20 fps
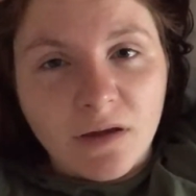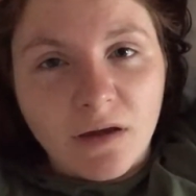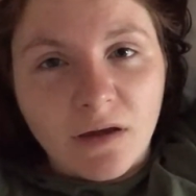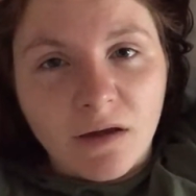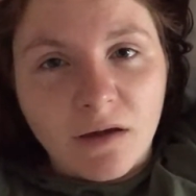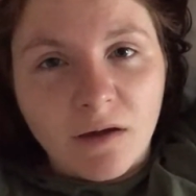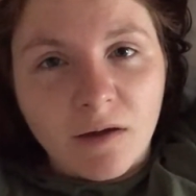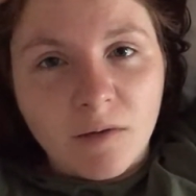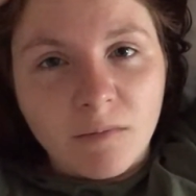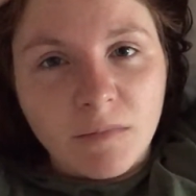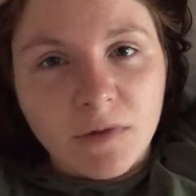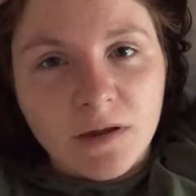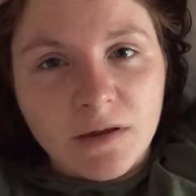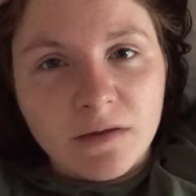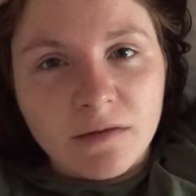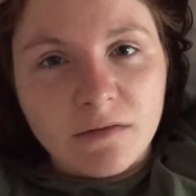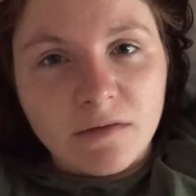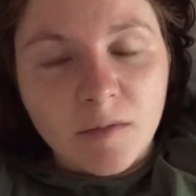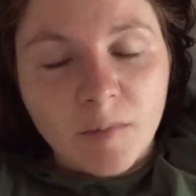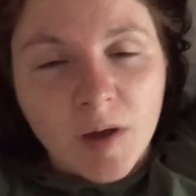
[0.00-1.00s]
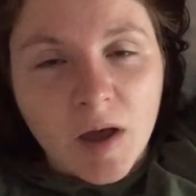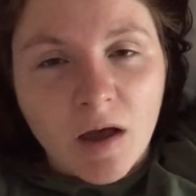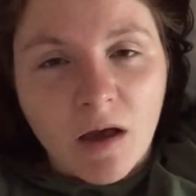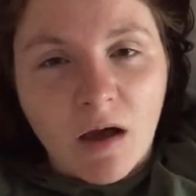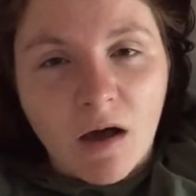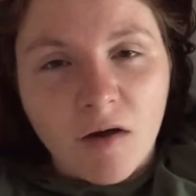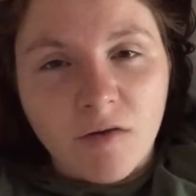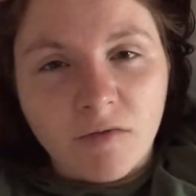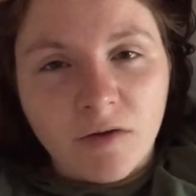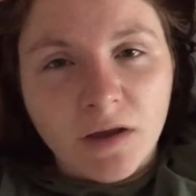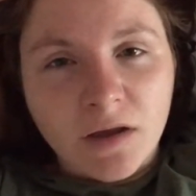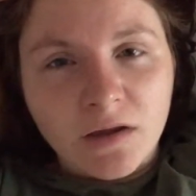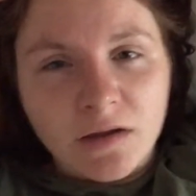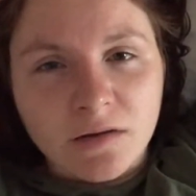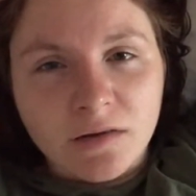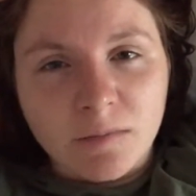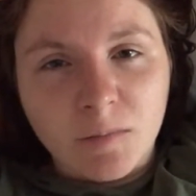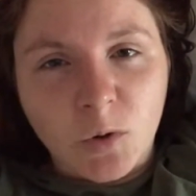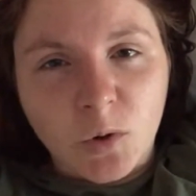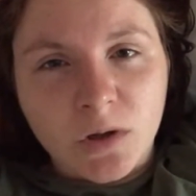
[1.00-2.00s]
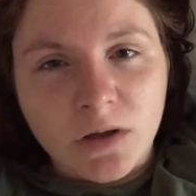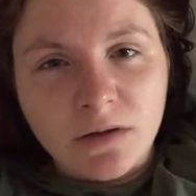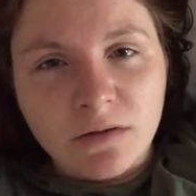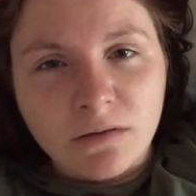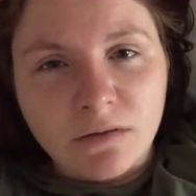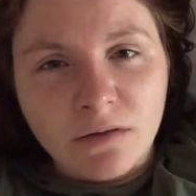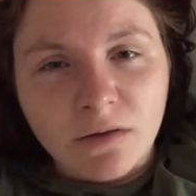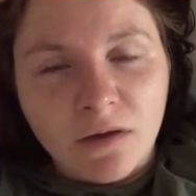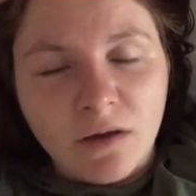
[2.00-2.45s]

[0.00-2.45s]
Um, it's about half eight in the morning.